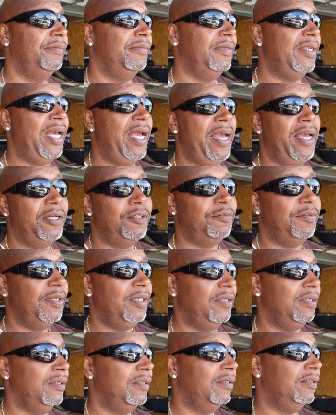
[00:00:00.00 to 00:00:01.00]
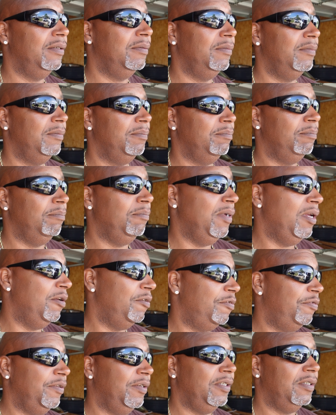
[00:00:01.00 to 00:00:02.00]
Nashville,
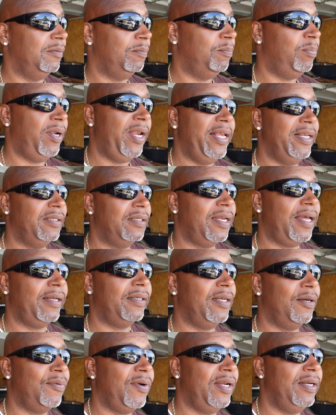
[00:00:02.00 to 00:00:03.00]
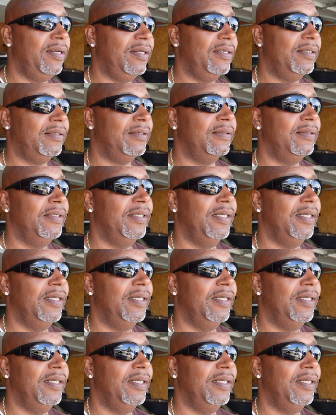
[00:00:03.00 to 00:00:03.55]
Memphis, places like that right there.